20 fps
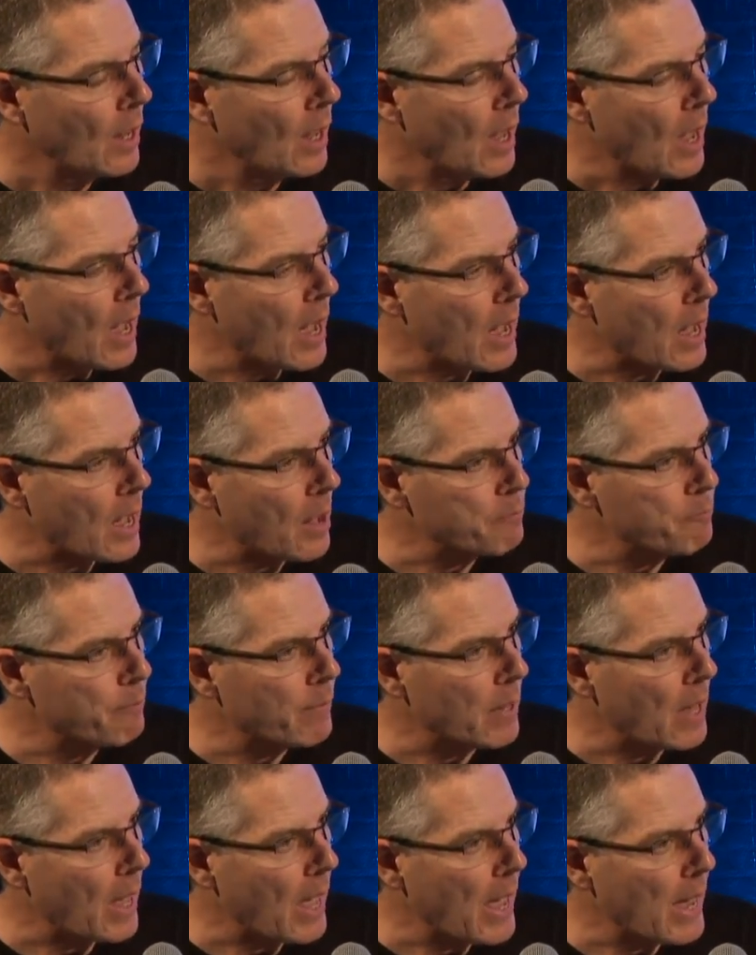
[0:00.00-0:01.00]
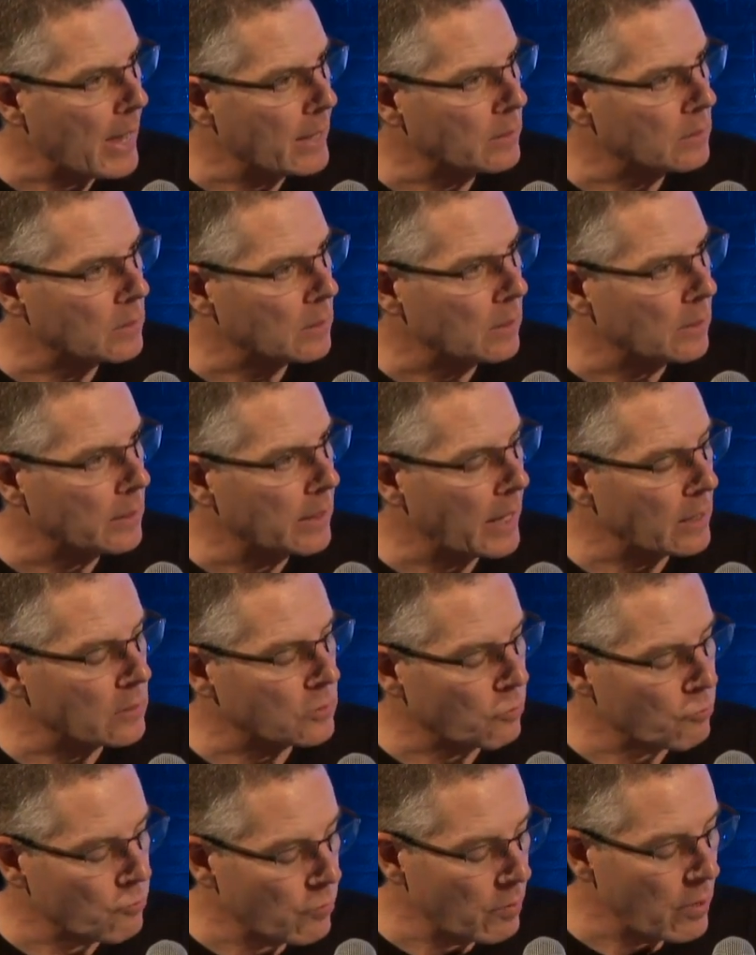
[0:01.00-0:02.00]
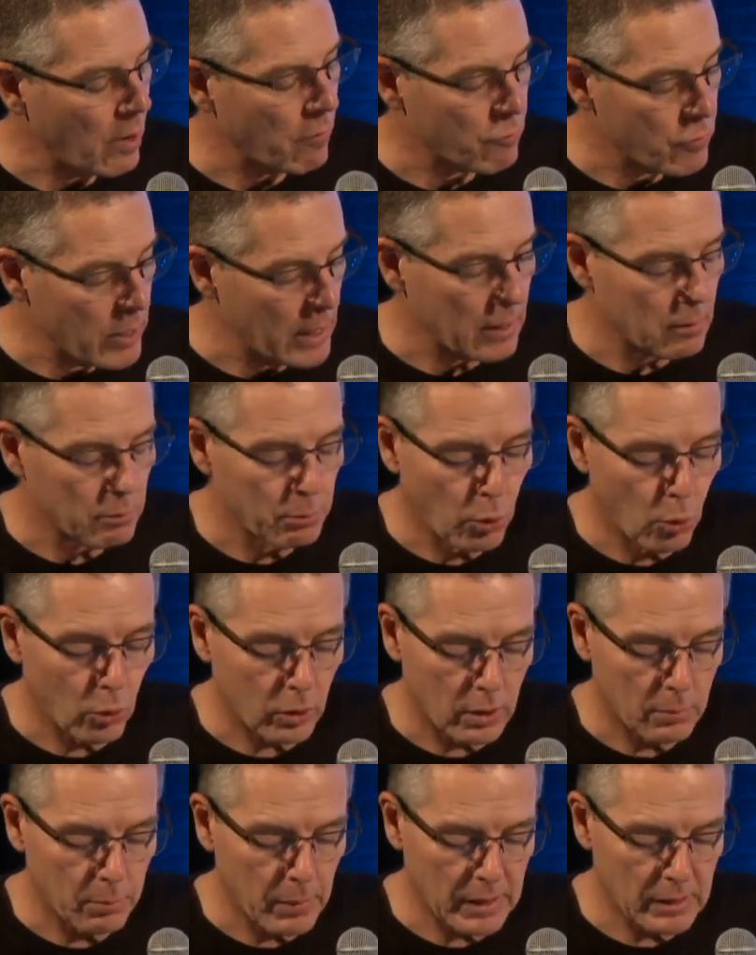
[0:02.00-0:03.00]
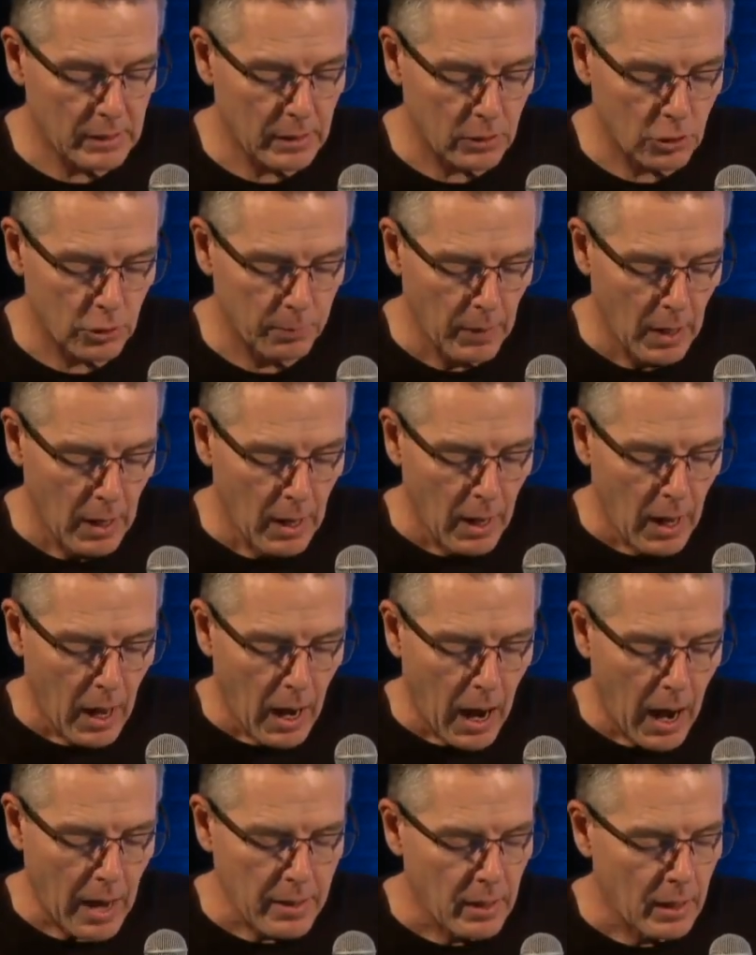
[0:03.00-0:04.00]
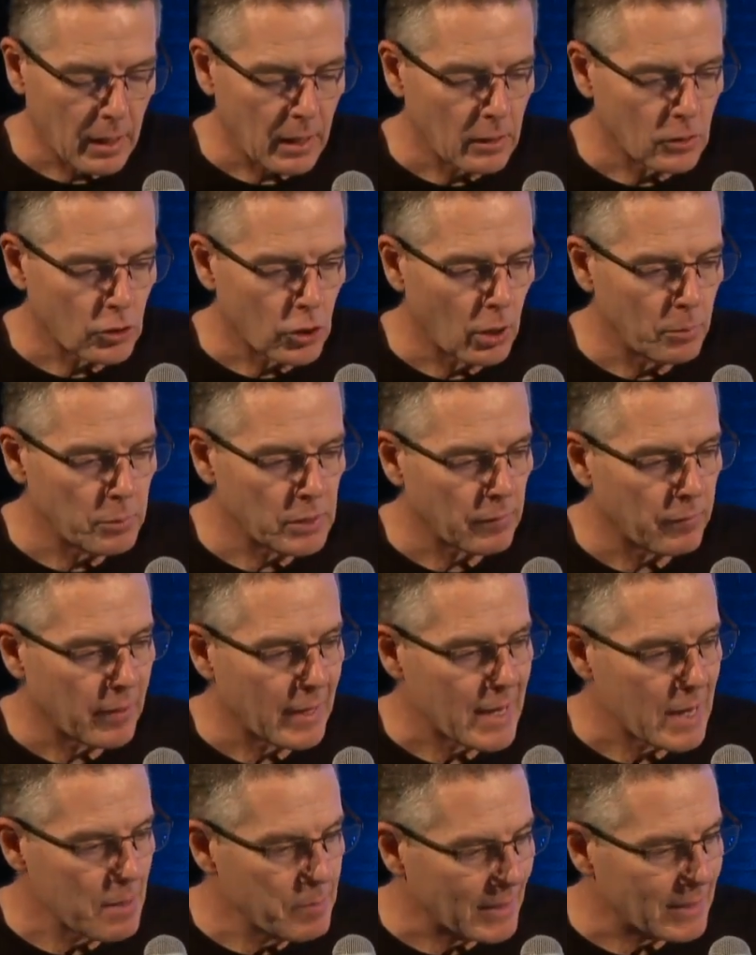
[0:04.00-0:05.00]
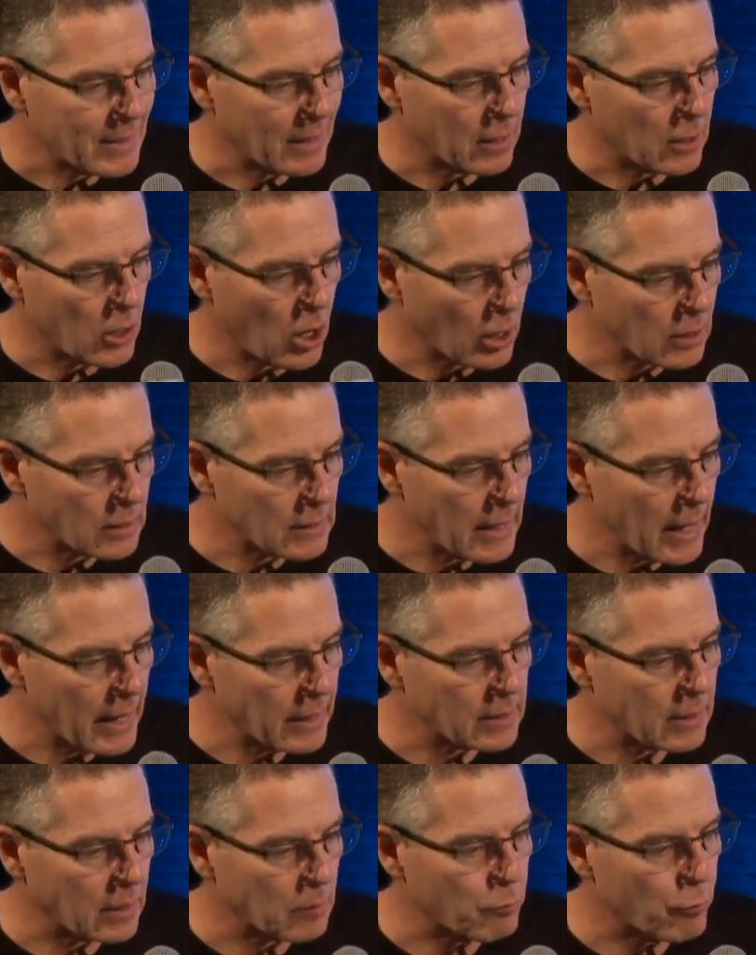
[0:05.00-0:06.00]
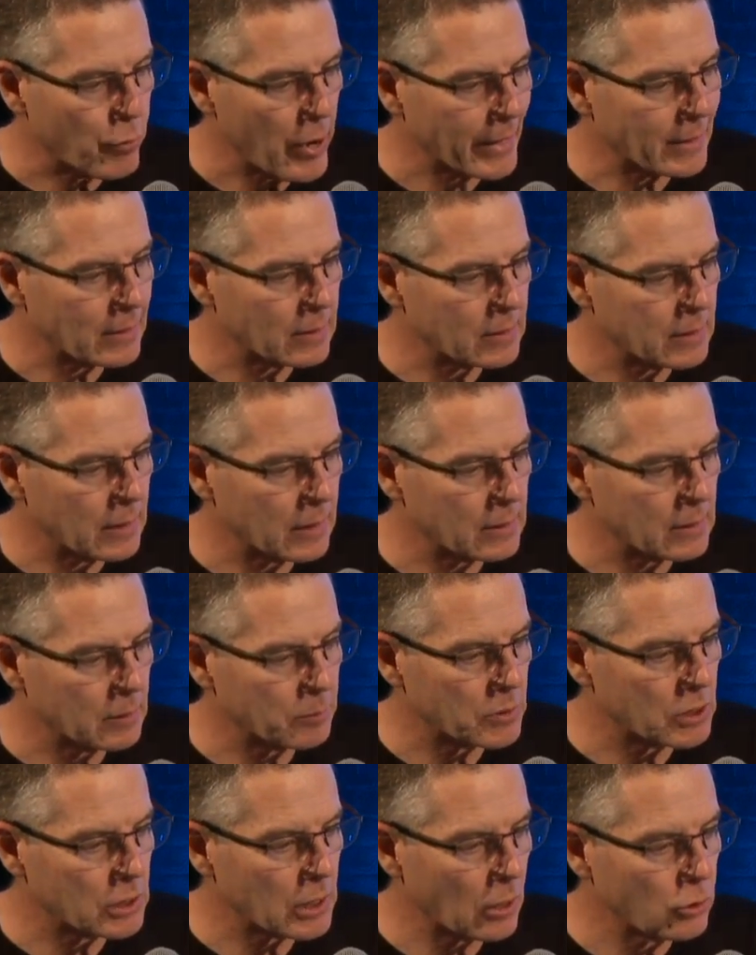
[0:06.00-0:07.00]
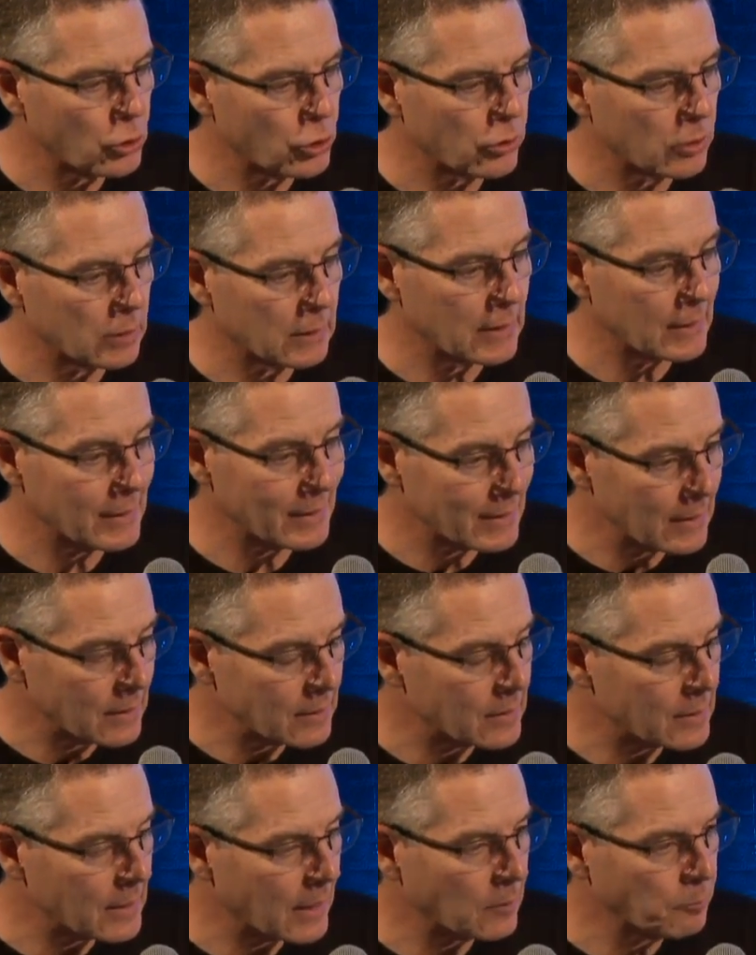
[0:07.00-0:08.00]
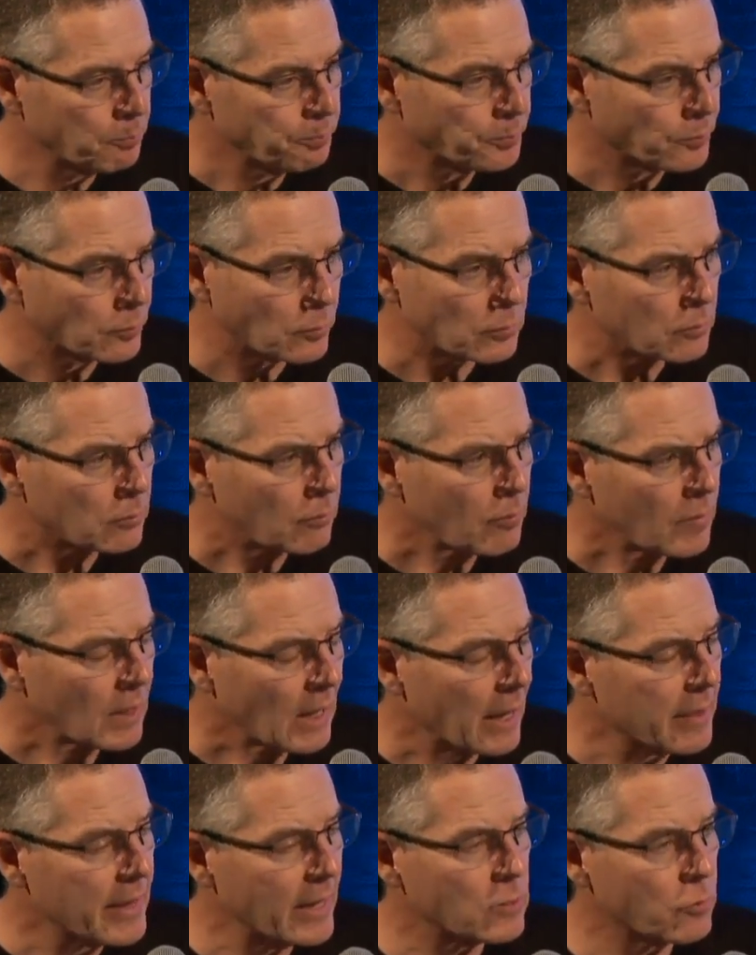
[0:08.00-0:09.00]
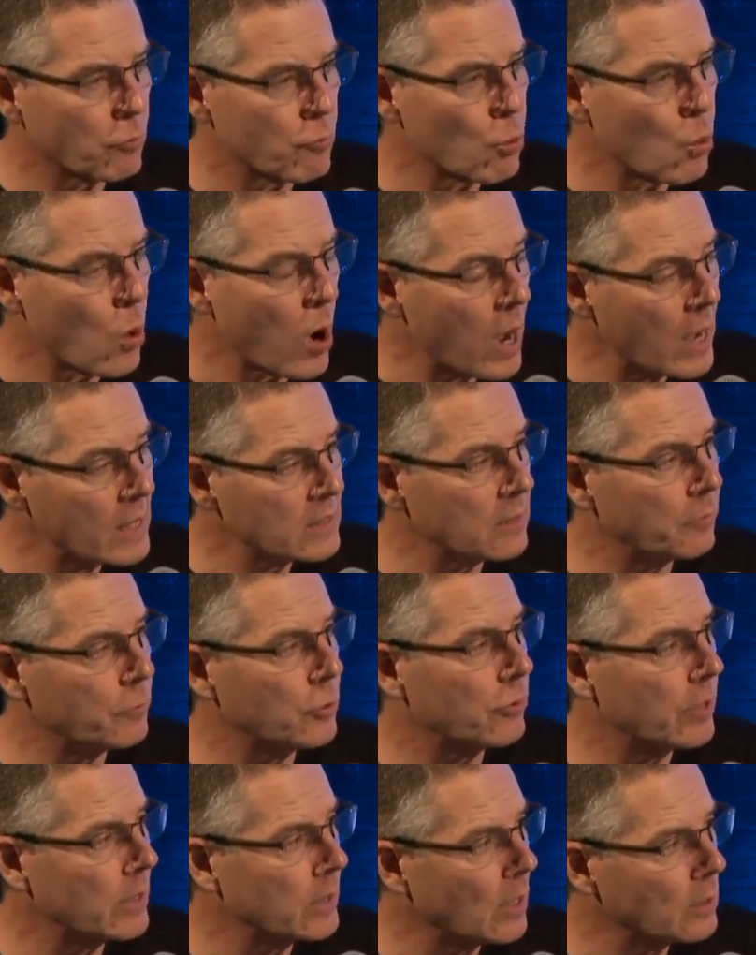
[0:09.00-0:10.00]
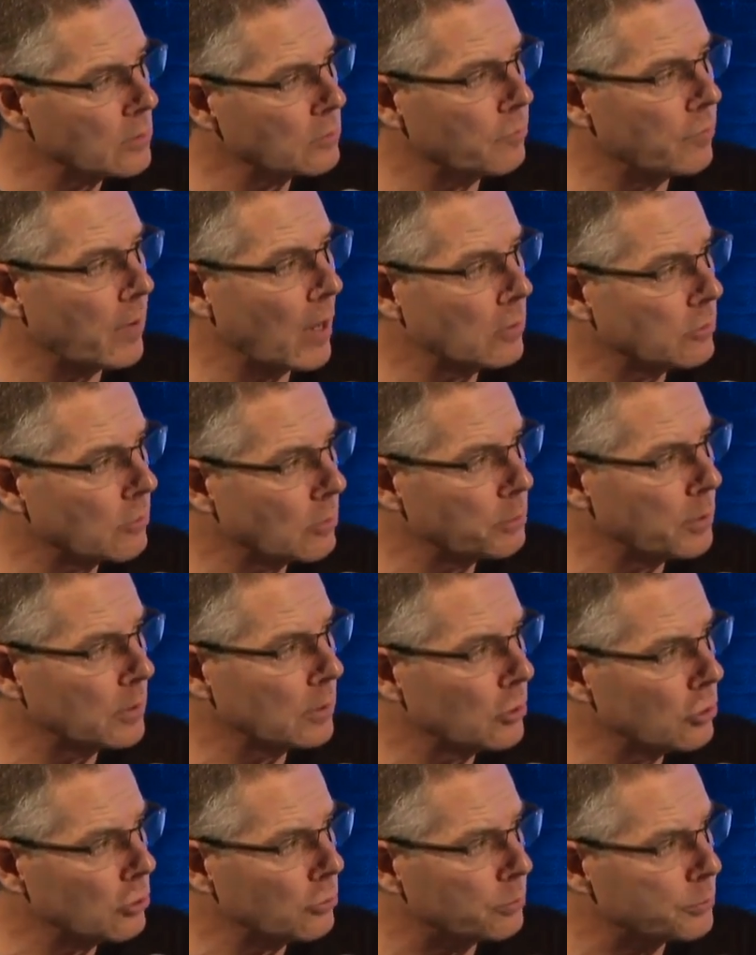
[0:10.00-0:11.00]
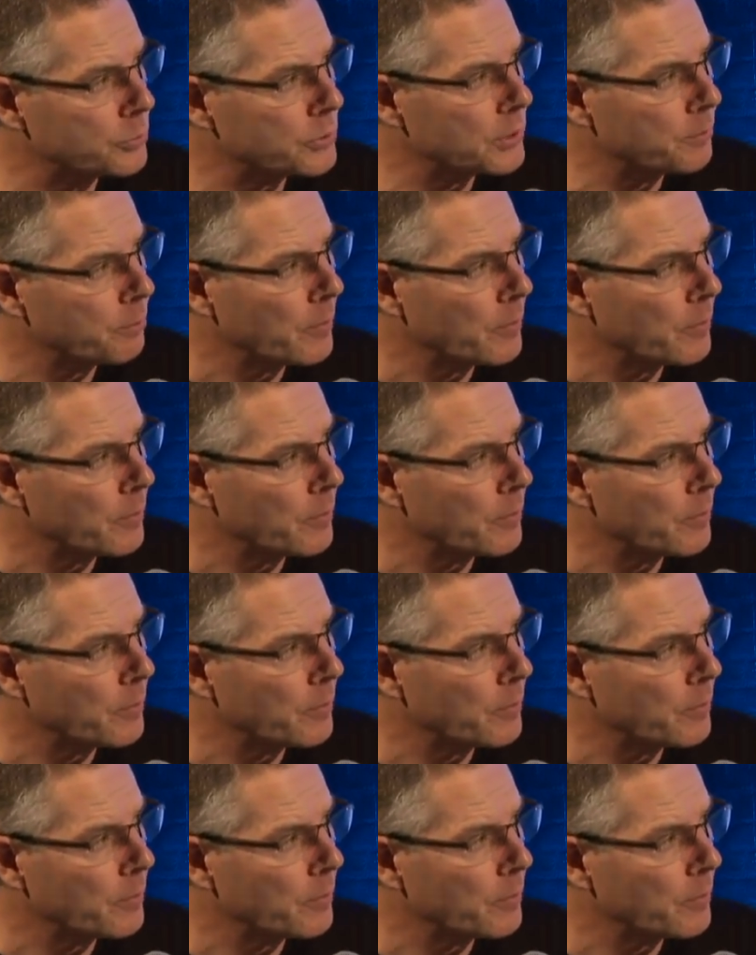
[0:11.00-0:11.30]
And that's a really important message. I think in terms of limiting contact and practicing some social distancing, that's wise if you're in those vulnerable groups.